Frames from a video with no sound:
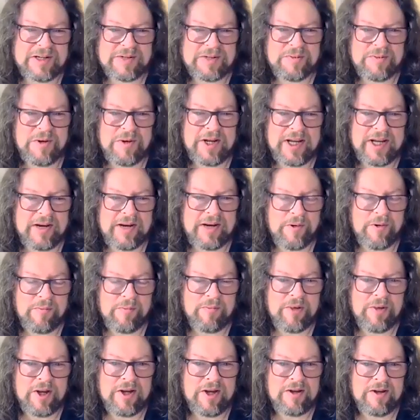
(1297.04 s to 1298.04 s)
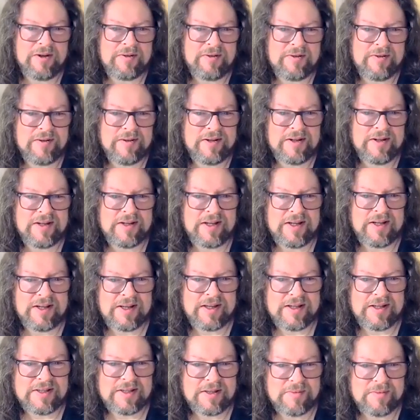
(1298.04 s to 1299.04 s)
because we're here in Perth and
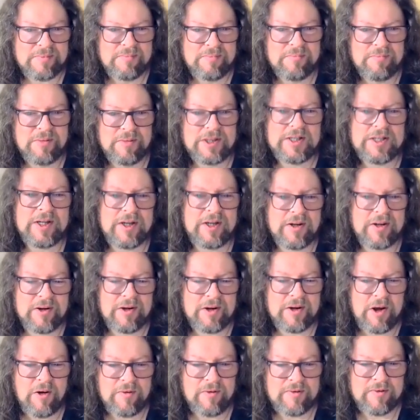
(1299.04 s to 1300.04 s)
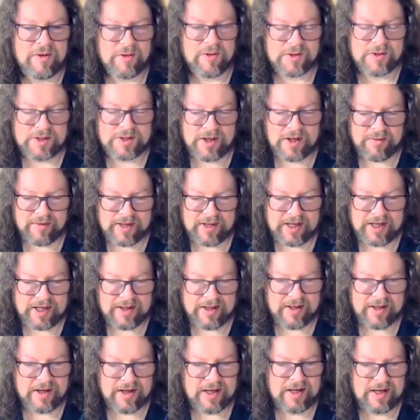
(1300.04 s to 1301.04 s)
there's a particular golf course over
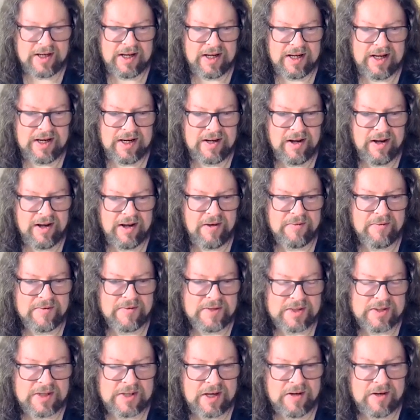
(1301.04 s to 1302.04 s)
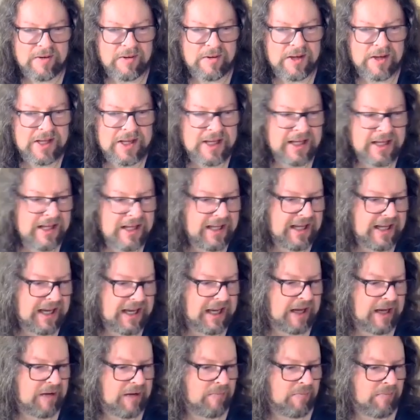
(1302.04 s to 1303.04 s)
here that he loves. So
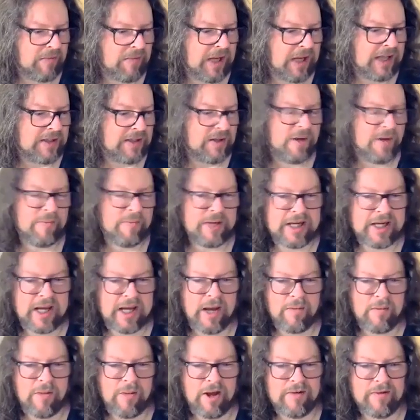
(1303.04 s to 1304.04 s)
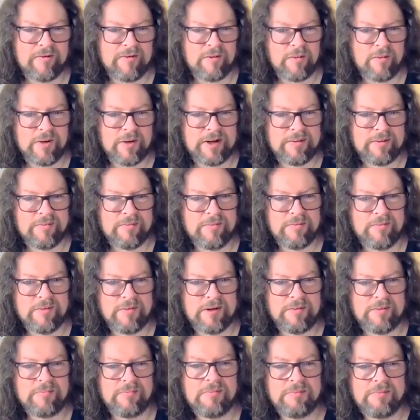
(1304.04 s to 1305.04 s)
last time he came over, we
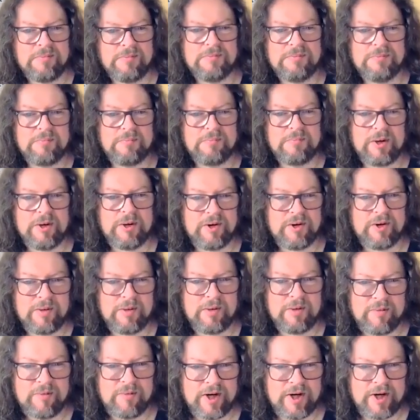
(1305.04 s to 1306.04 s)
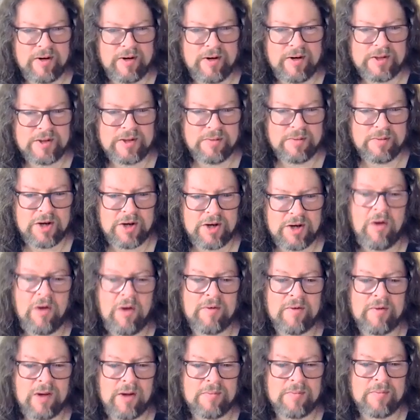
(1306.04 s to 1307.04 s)
procured some
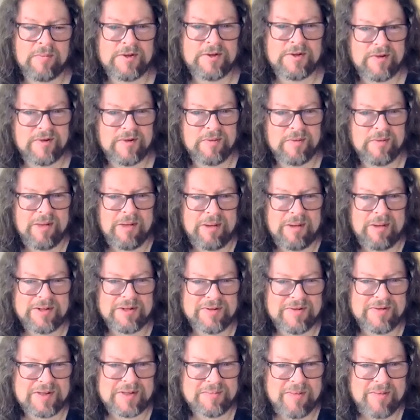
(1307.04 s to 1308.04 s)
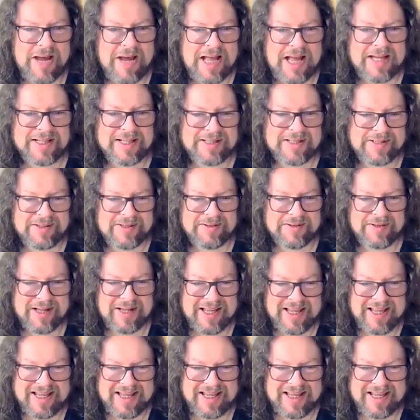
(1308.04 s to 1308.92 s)
golf clubs for members of his band to